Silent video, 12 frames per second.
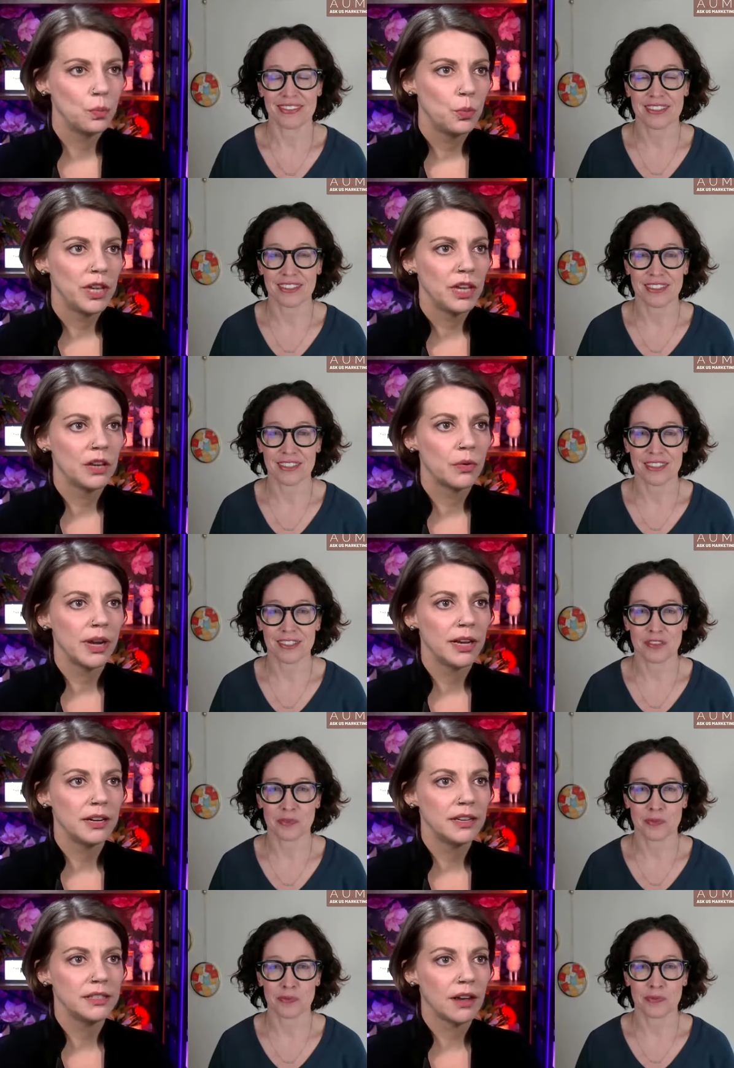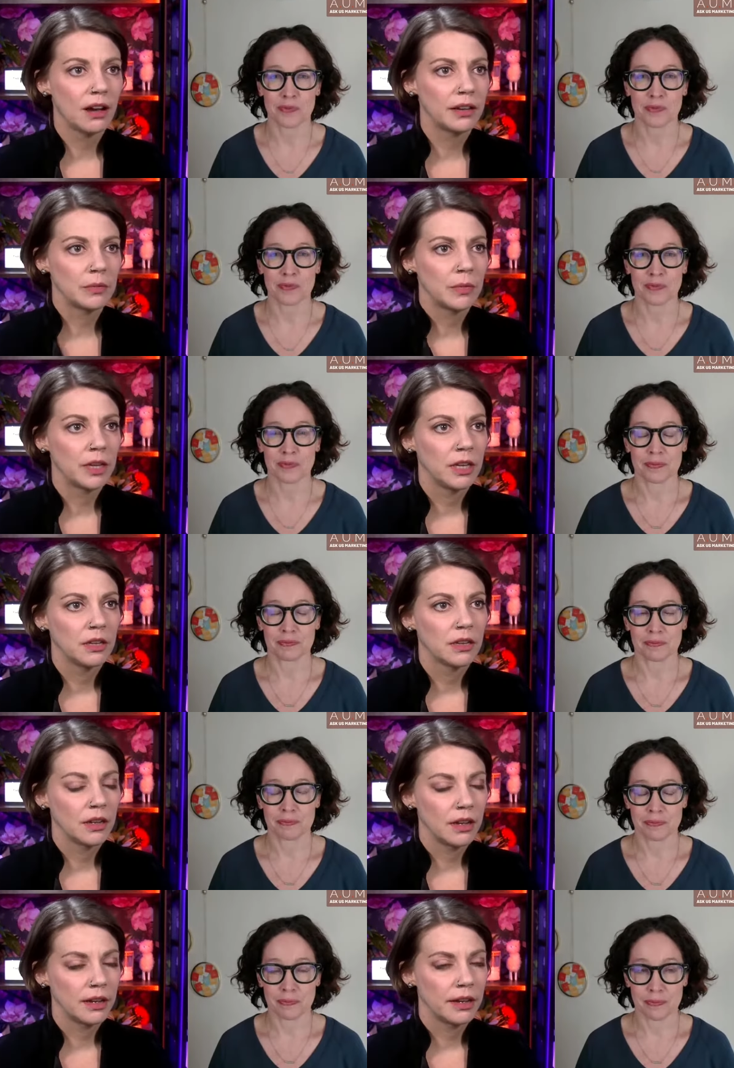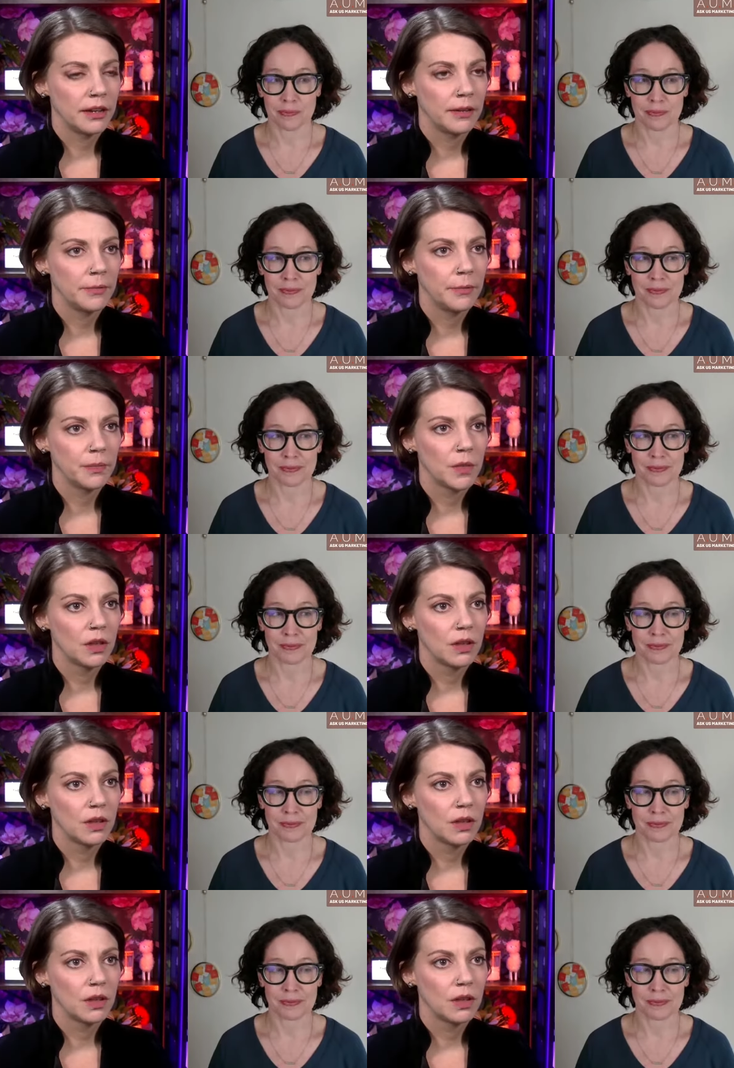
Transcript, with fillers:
Speaker 1: we created a document um,